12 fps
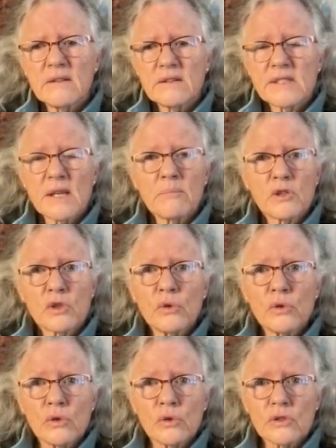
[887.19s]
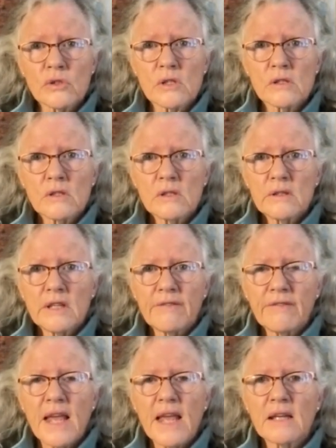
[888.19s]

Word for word: some tools that they